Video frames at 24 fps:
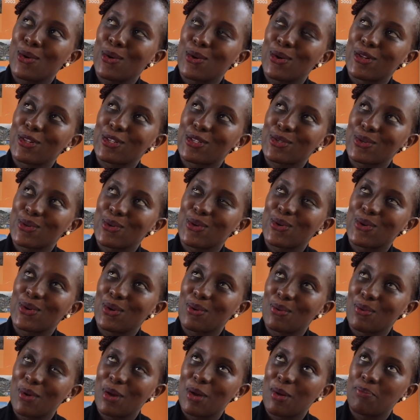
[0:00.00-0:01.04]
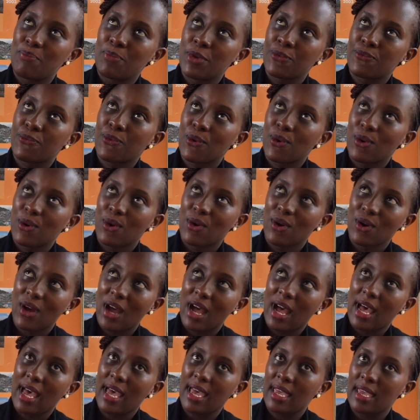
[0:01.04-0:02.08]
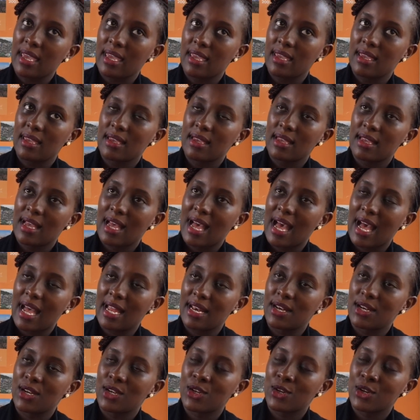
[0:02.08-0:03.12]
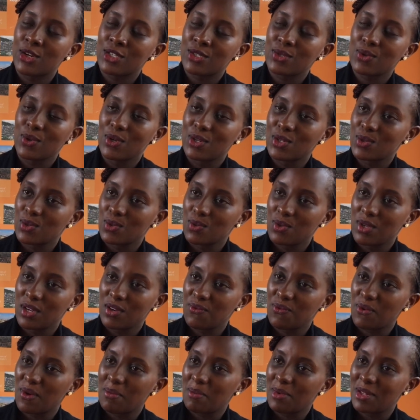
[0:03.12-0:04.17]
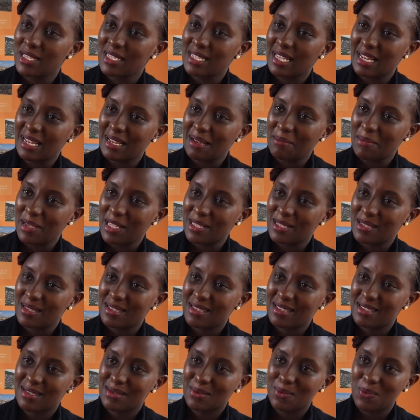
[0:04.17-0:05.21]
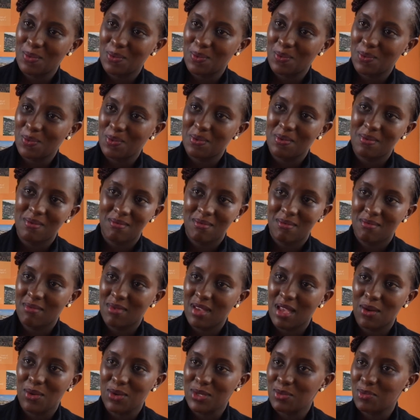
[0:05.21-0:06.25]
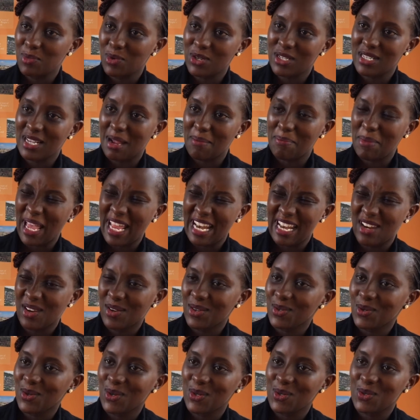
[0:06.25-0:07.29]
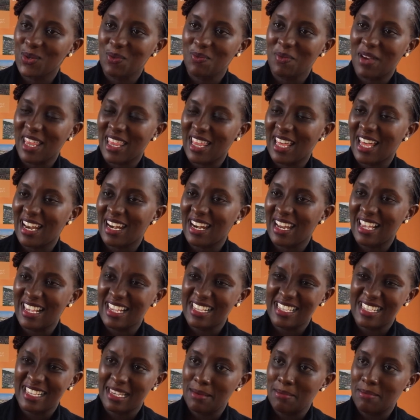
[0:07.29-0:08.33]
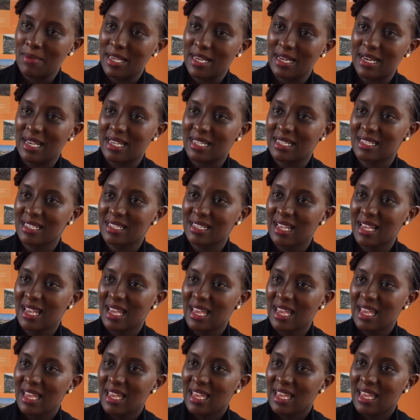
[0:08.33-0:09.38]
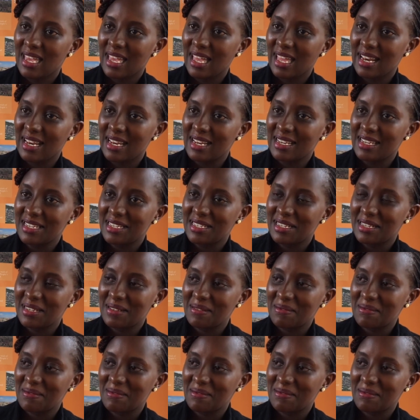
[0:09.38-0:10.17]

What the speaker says: Also, before, I had not gone to informal settlements. I was brought up, I had not gone to Mathare's, Kibera's, and